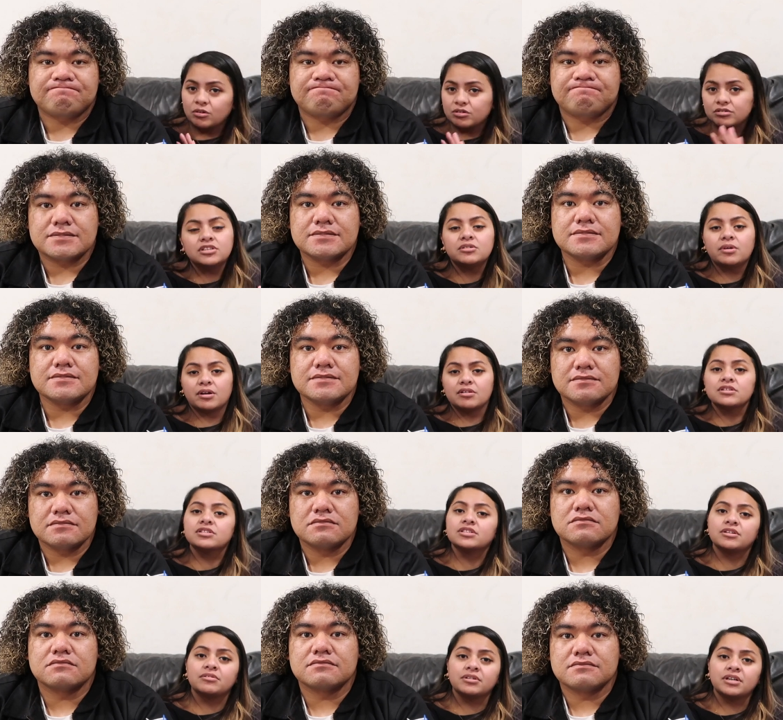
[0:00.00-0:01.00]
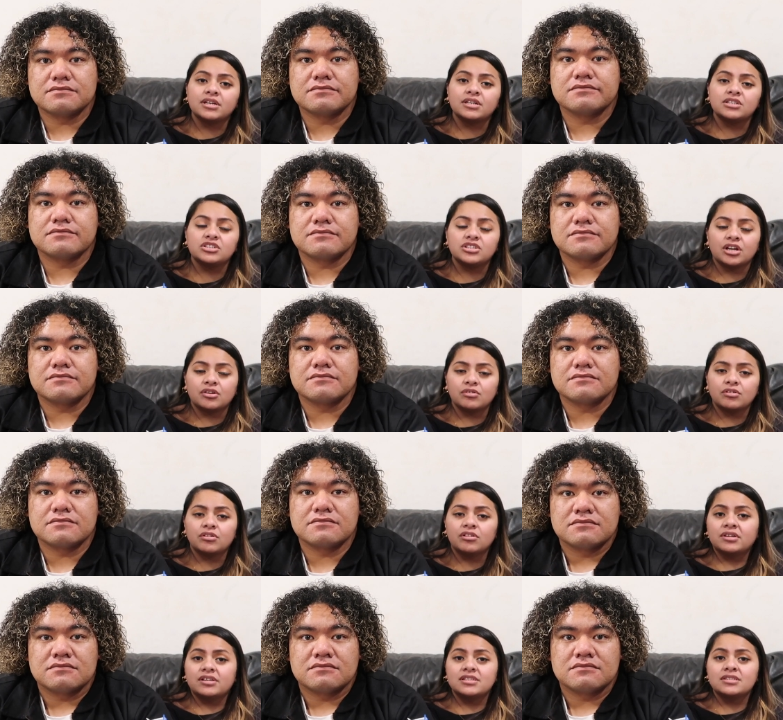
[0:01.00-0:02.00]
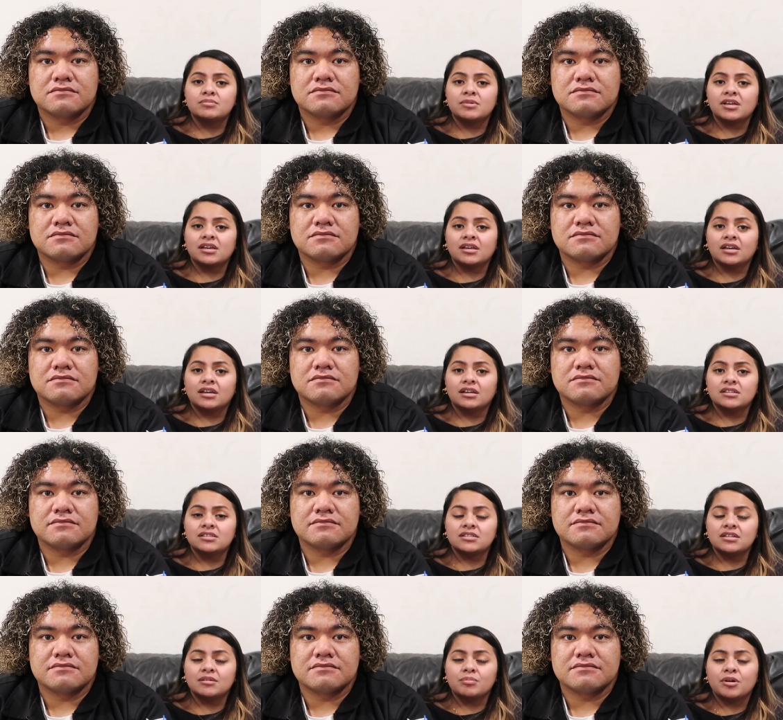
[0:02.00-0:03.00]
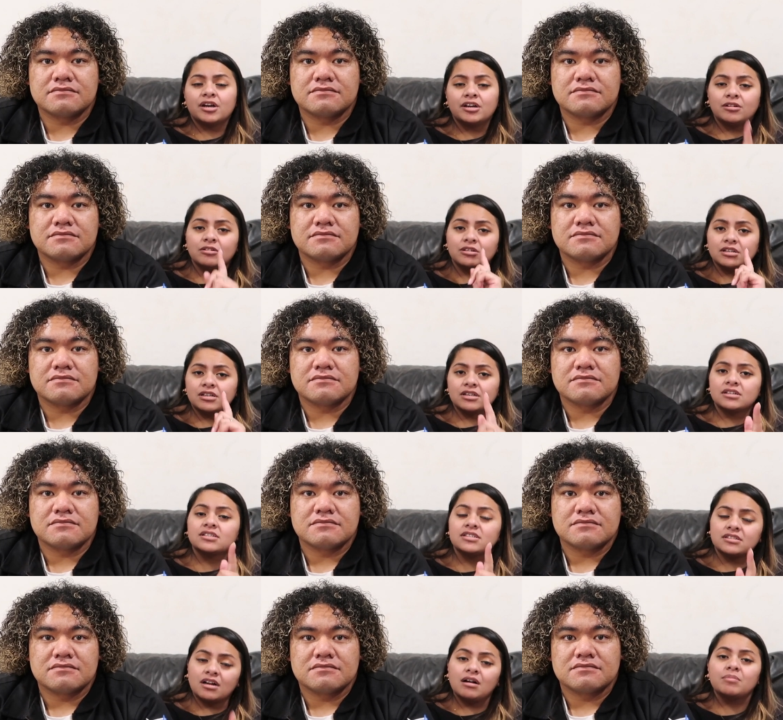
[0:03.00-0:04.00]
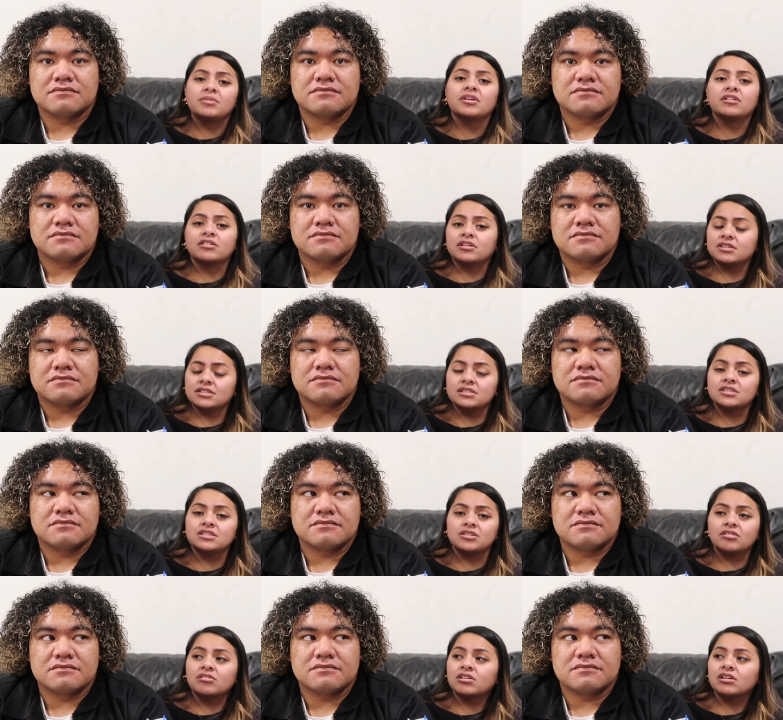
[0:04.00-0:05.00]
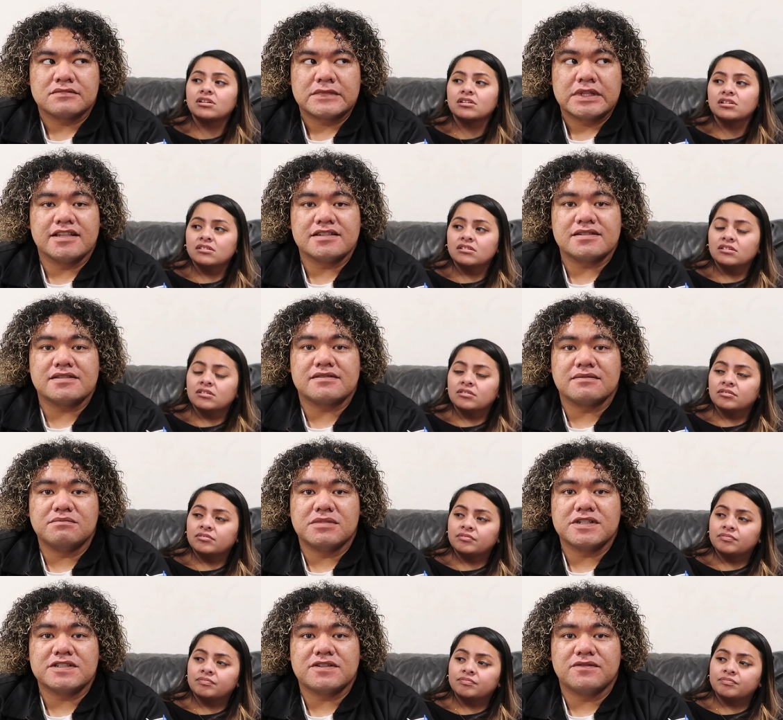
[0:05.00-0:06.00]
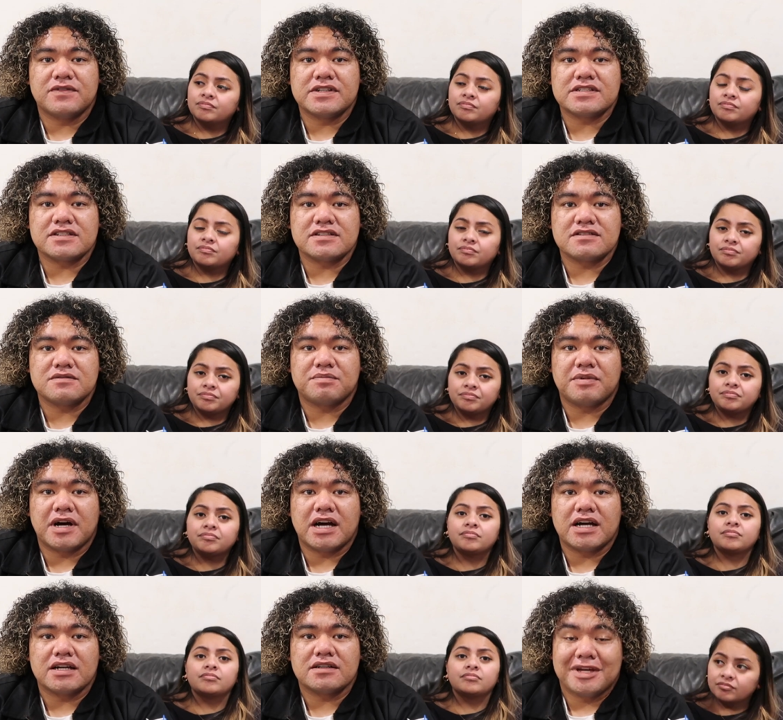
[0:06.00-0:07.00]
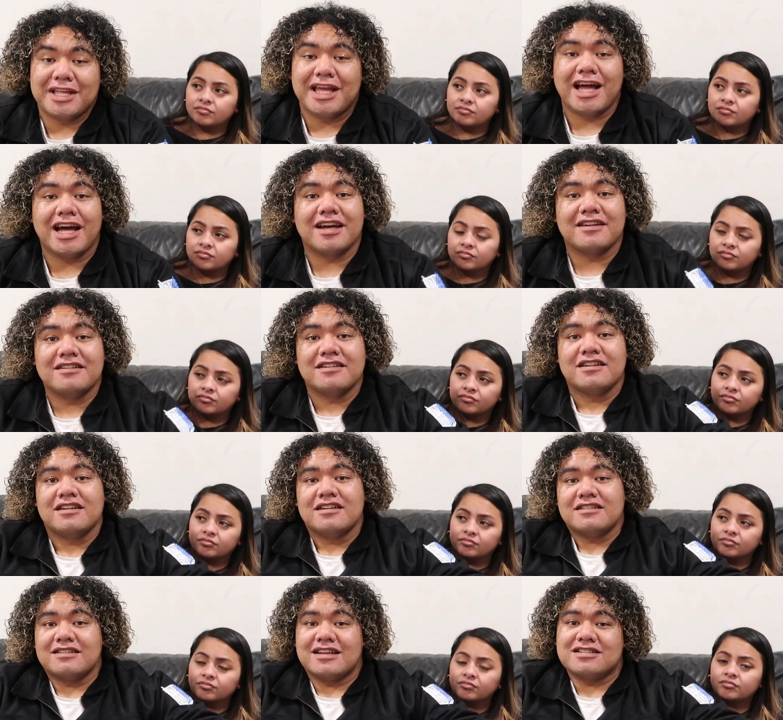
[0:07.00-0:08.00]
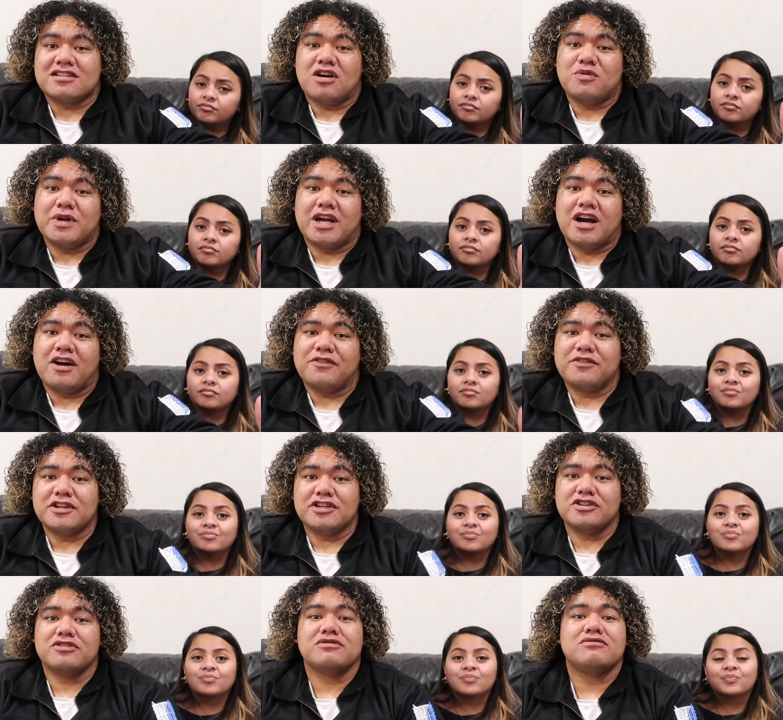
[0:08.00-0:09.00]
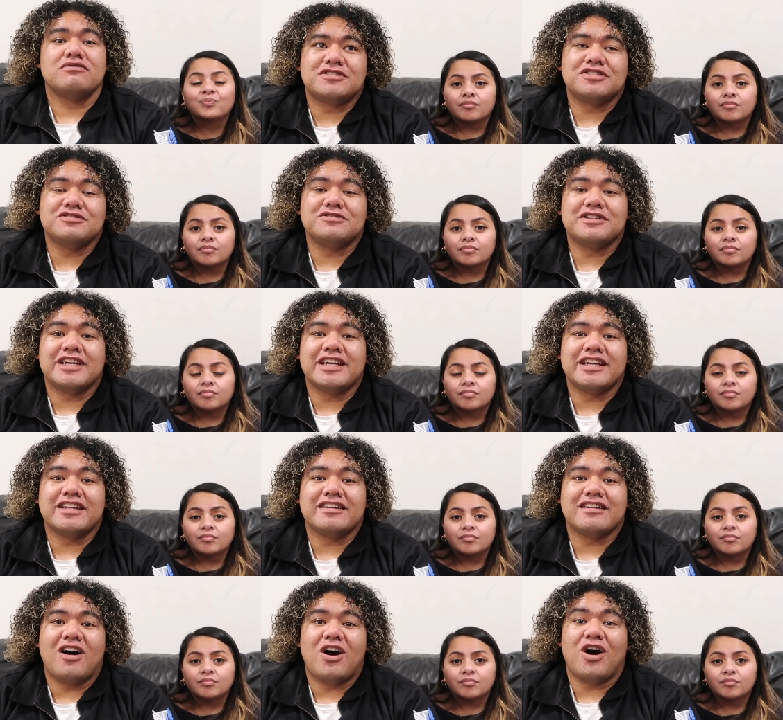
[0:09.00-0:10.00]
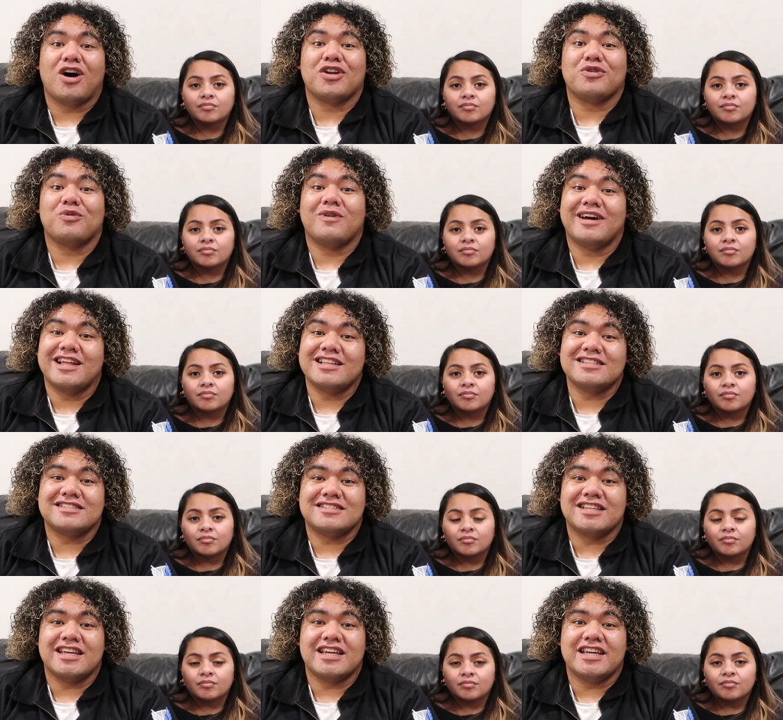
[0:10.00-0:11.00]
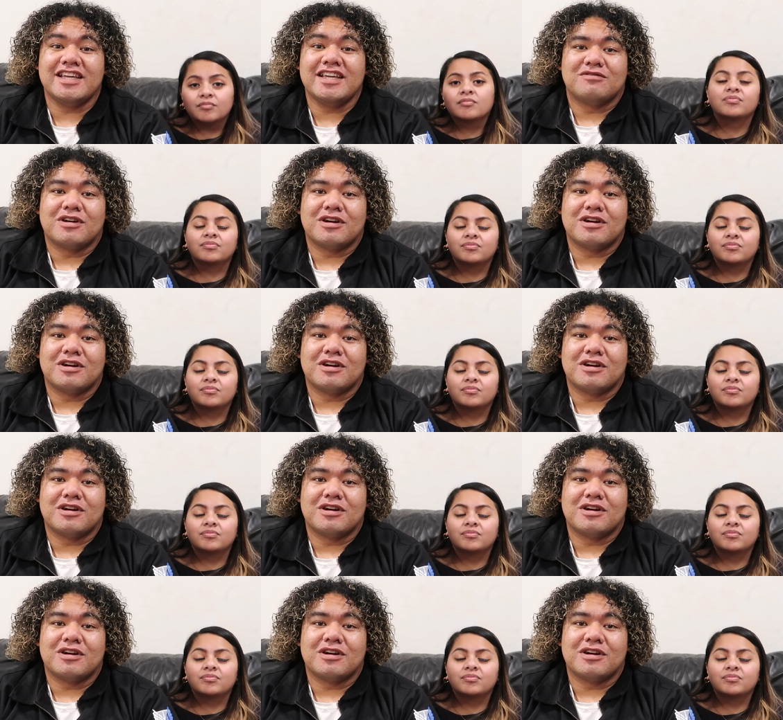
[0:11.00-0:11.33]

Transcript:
Speaker 1: or to Arizona in general, please make it a priority to stop there because it's so good.
Speaker 2: This is a must-visit spot. Yeah, that's all we got for you. Tune in on Wednesday